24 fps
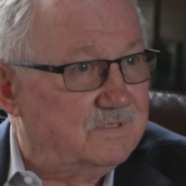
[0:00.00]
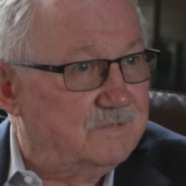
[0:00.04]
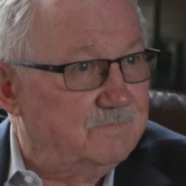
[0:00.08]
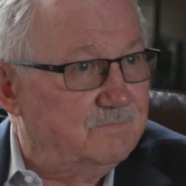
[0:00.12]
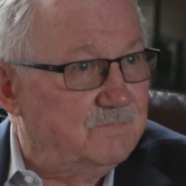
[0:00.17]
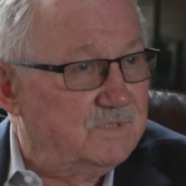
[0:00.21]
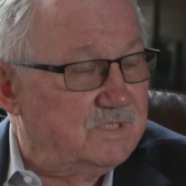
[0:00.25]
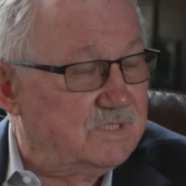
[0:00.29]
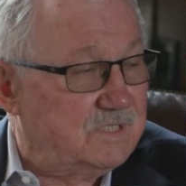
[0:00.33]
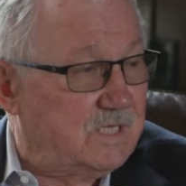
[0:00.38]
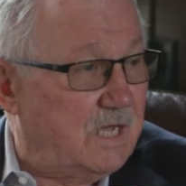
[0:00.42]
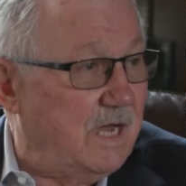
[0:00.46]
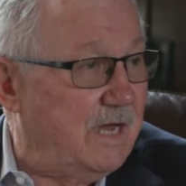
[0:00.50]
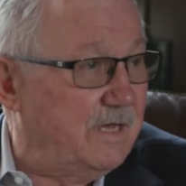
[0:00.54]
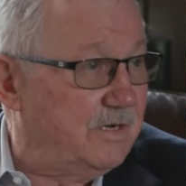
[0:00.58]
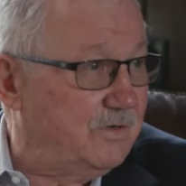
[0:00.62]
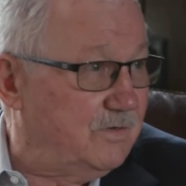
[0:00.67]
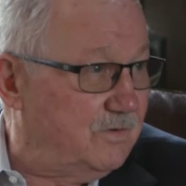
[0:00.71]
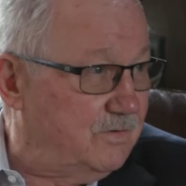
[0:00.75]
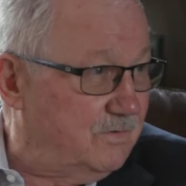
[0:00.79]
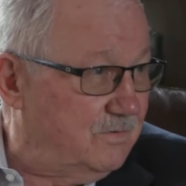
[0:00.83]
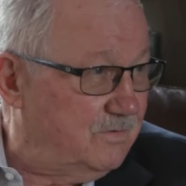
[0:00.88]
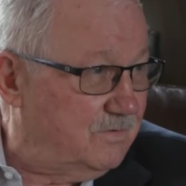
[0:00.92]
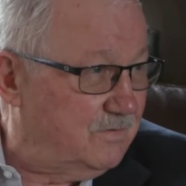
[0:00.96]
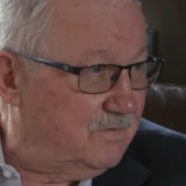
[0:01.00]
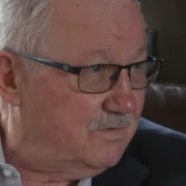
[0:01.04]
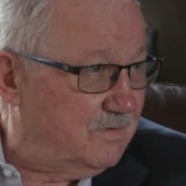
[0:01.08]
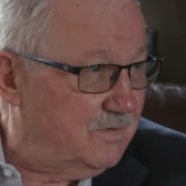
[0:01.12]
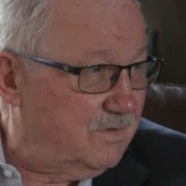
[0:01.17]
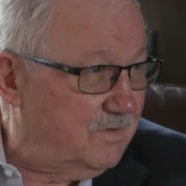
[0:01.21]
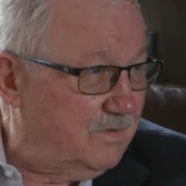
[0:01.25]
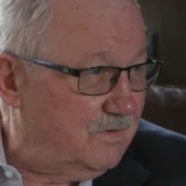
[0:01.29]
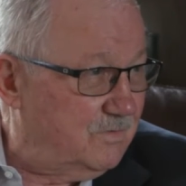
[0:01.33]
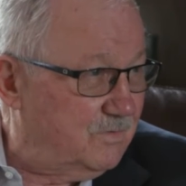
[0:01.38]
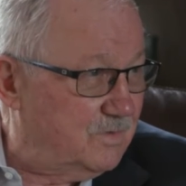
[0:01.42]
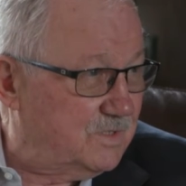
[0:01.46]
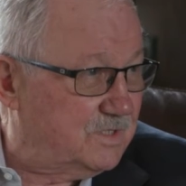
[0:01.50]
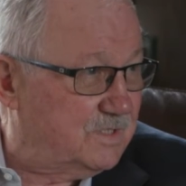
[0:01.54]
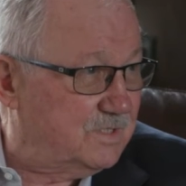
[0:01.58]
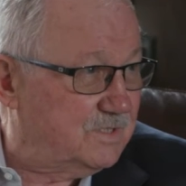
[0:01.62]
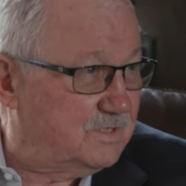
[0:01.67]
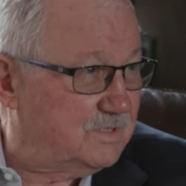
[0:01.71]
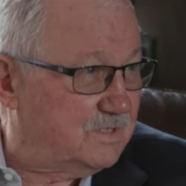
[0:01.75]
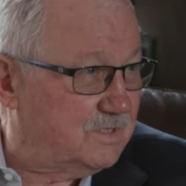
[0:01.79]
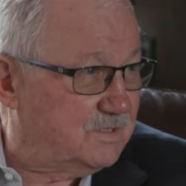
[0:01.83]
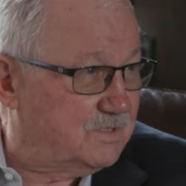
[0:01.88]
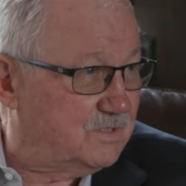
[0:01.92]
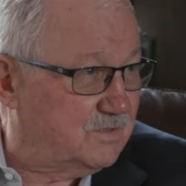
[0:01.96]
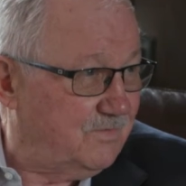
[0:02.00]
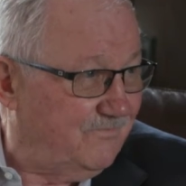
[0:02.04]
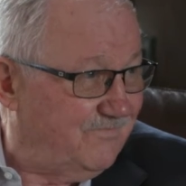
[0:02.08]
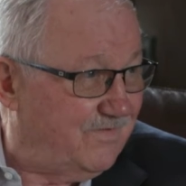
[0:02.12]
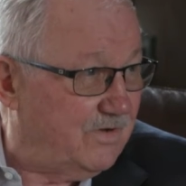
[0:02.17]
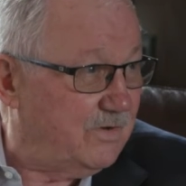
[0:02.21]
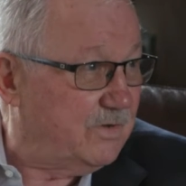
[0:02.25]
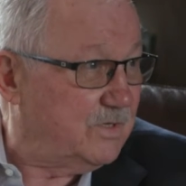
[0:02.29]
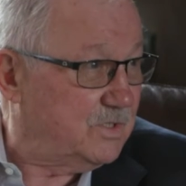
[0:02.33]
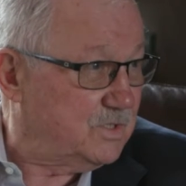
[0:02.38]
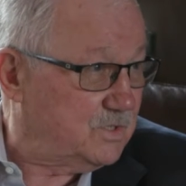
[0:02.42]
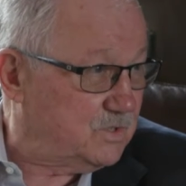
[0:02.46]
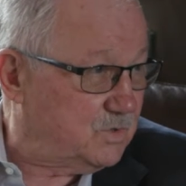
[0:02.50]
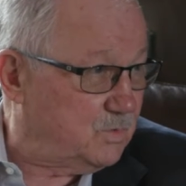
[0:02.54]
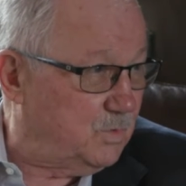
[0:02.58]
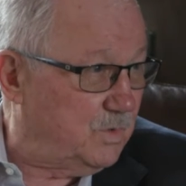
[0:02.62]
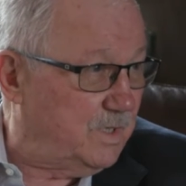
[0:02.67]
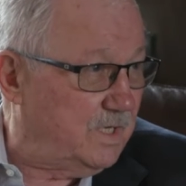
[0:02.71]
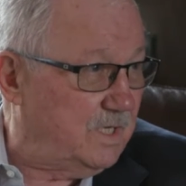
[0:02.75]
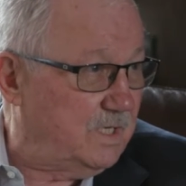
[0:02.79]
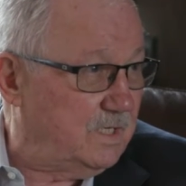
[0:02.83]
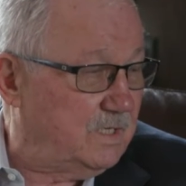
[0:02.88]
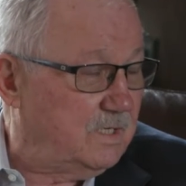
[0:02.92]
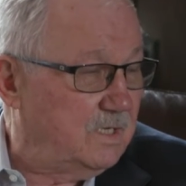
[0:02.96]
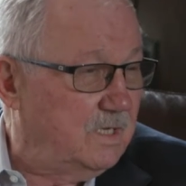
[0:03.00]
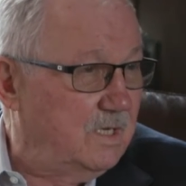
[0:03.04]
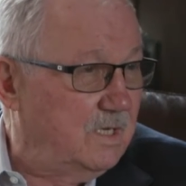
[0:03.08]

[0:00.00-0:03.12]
Moscato, which is very sweet.